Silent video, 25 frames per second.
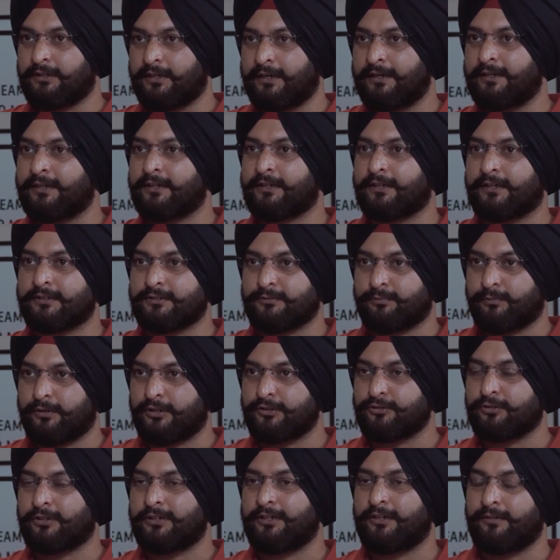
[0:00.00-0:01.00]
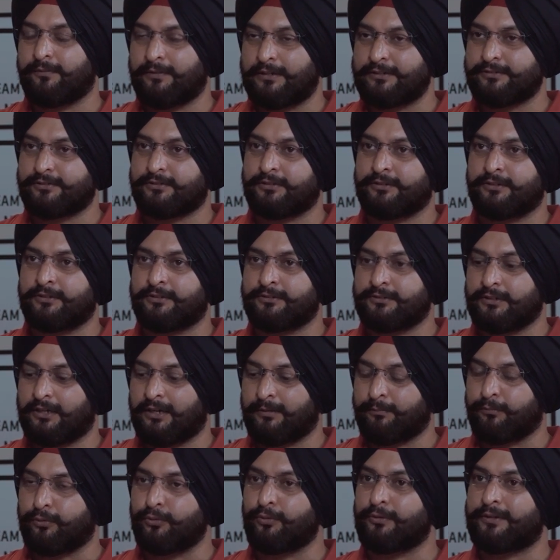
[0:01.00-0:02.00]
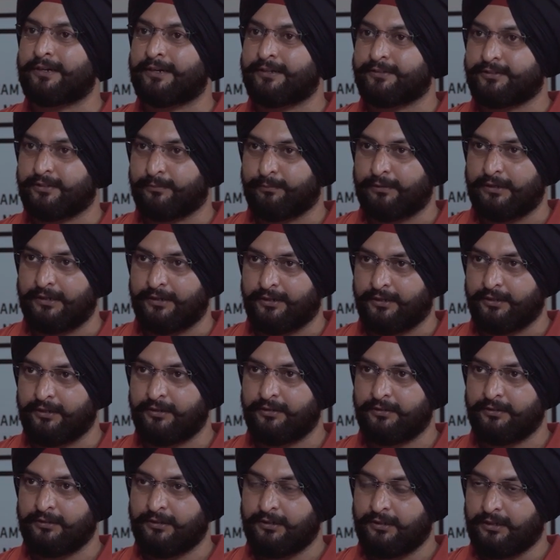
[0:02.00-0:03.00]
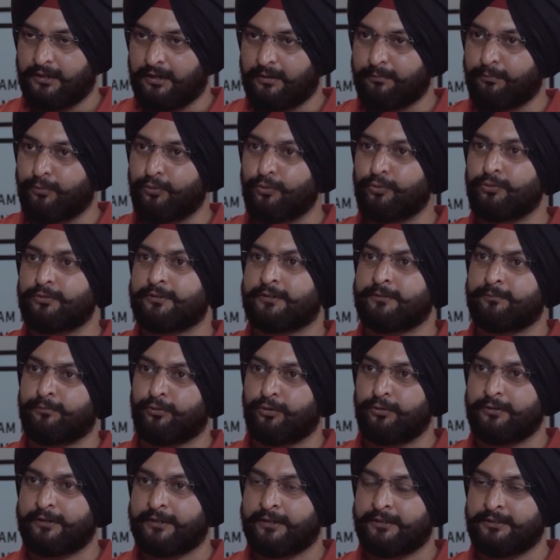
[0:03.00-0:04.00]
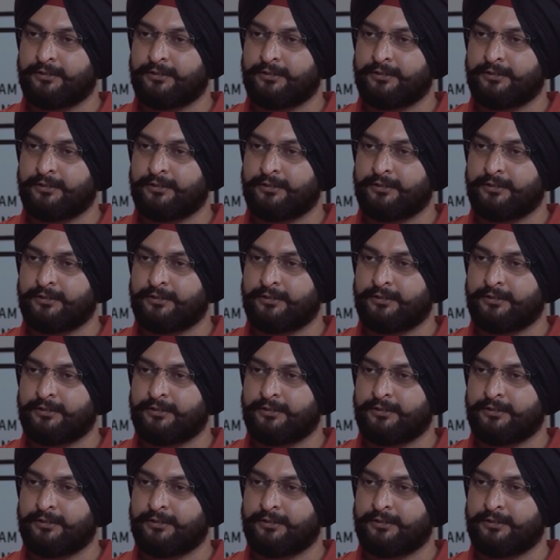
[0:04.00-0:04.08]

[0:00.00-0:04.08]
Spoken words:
the end customers or investors are more traceability, a more